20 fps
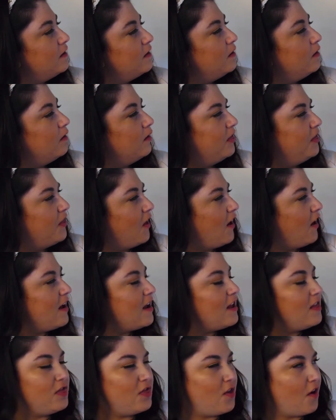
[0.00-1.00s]
who thought
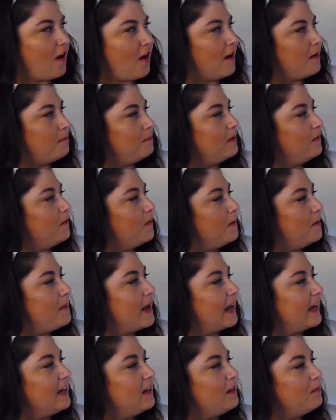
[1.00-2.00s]
and thought before
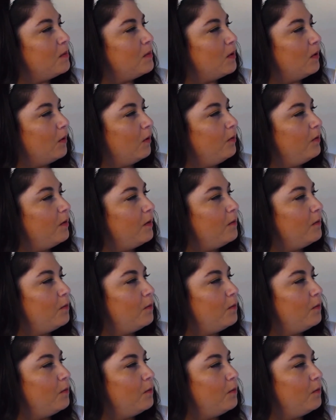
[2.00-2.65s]
making a move,